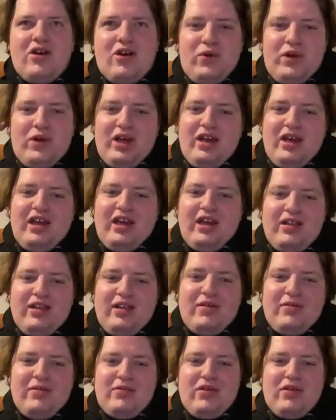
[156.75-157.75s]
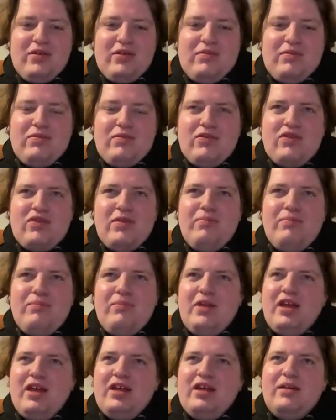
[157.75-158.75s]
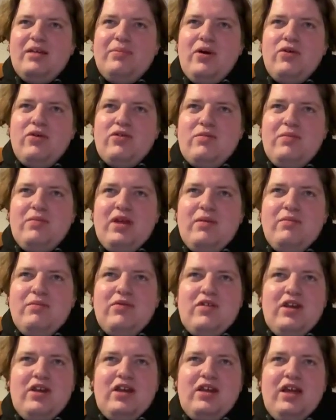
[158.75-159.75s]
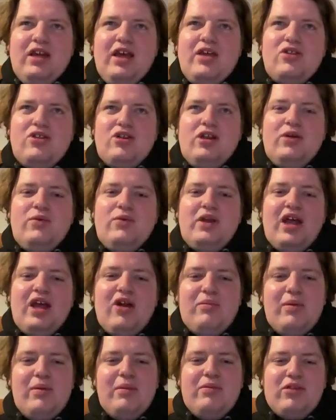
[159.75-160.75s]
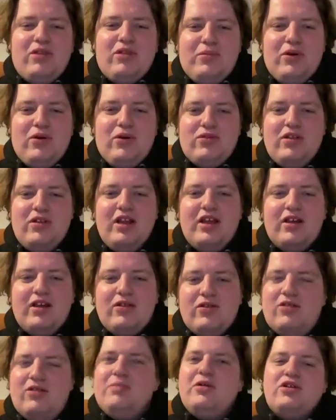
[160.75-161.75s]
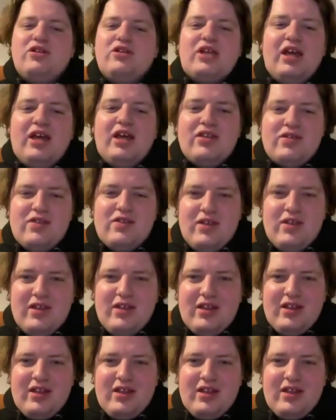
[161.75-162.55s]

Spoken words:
We are here to merely post memes and occasionally when I remember to post the link to the podcast.